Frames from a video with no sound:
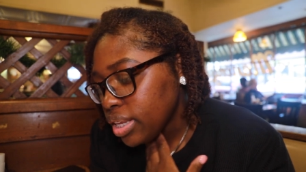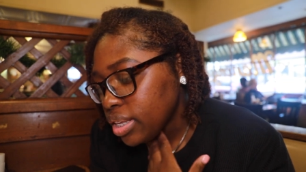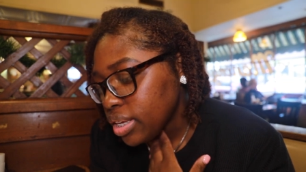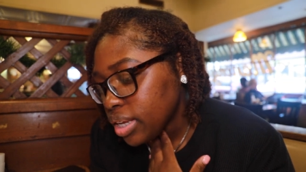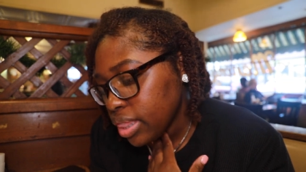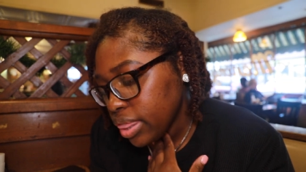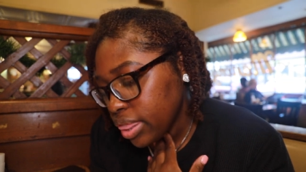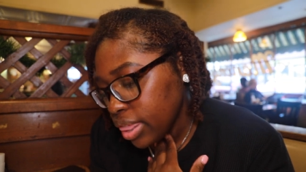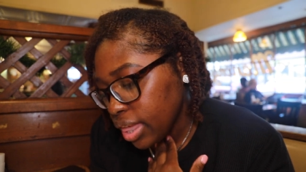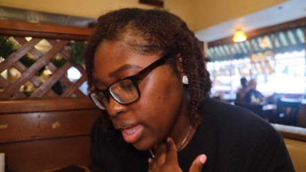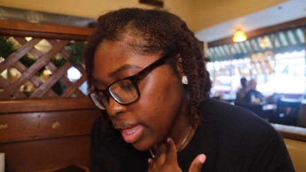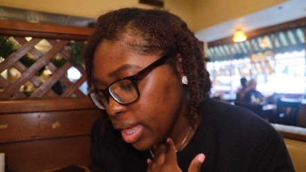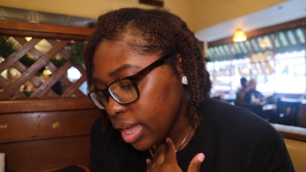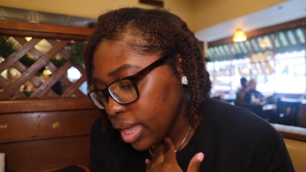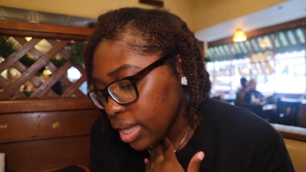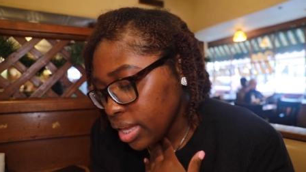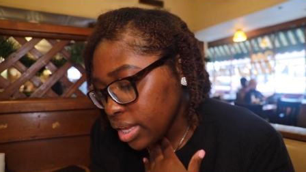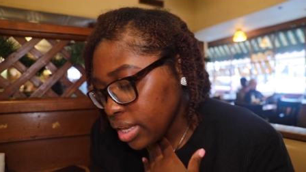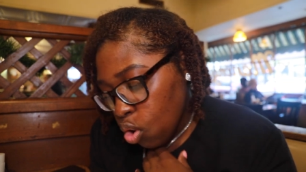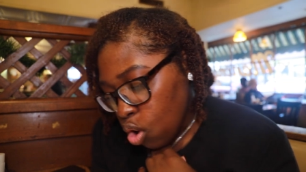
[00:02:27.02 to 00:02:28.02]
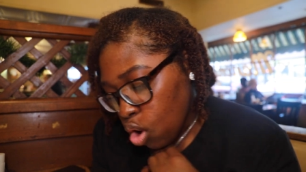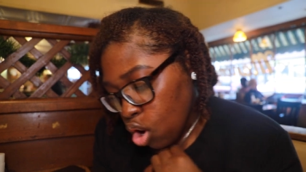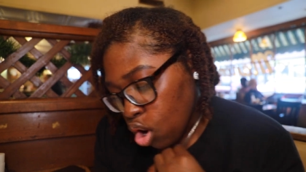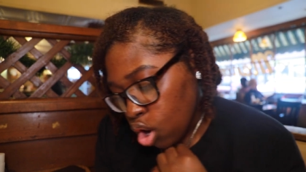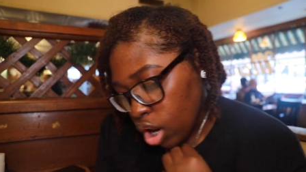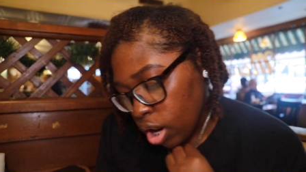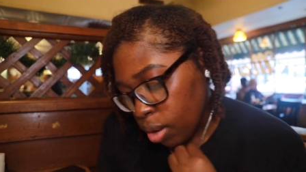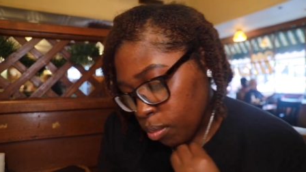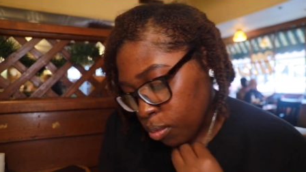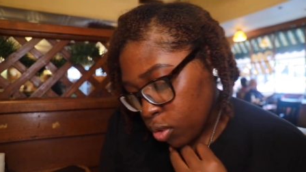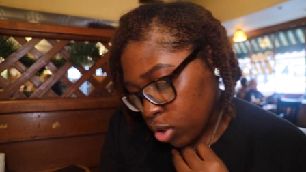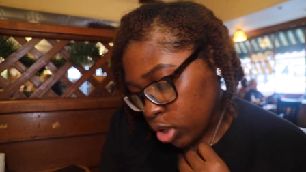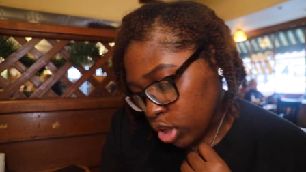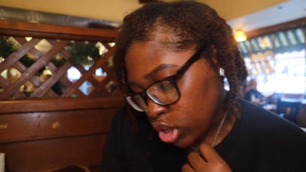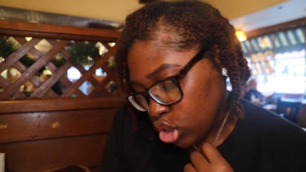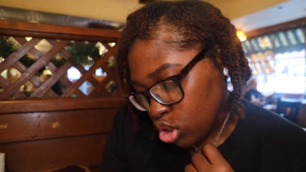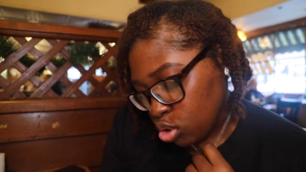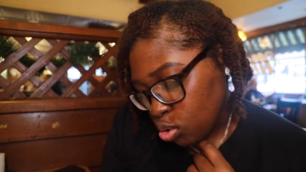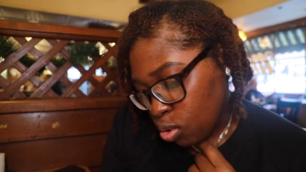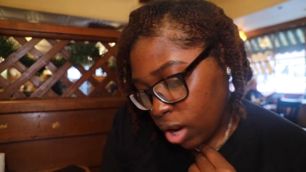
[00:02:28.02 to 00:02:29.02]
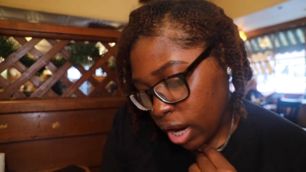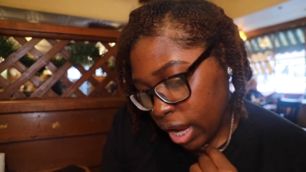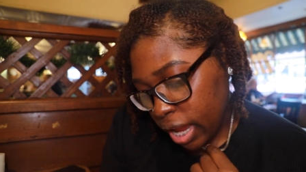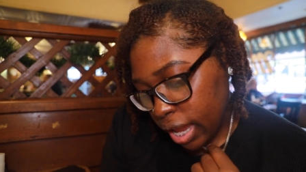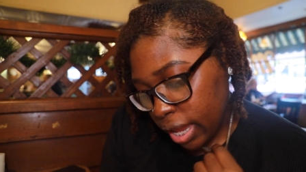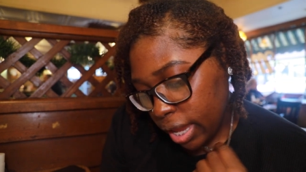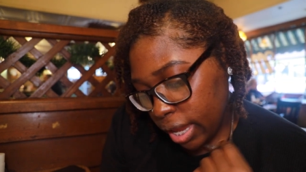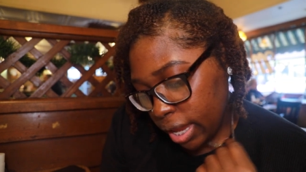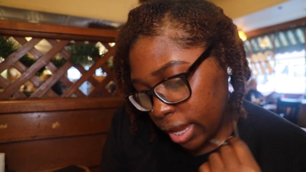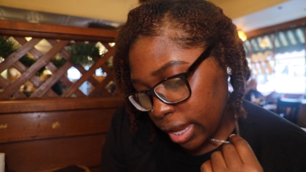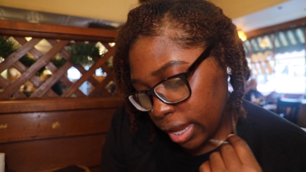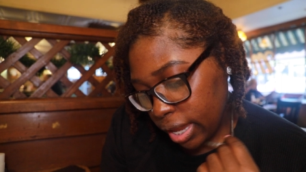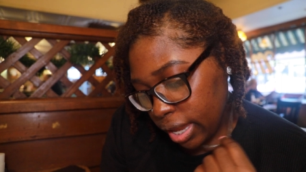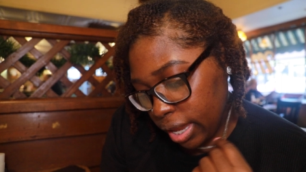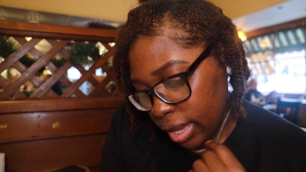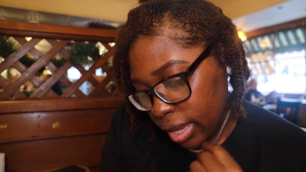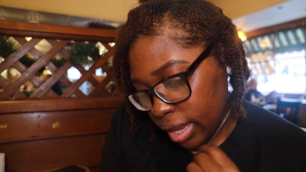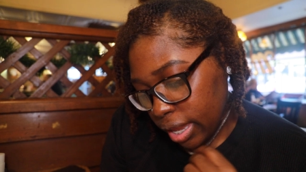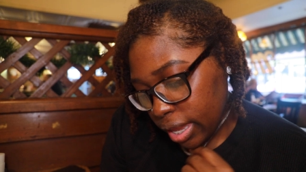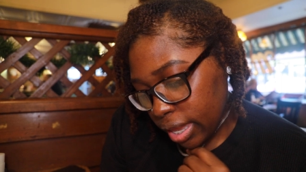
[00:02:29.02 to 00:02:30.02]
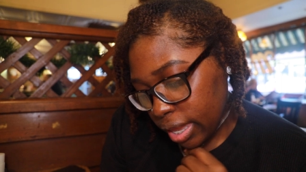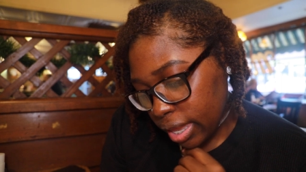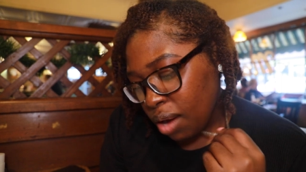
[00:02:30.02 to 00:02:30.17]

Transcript: either that or I'm gonna try.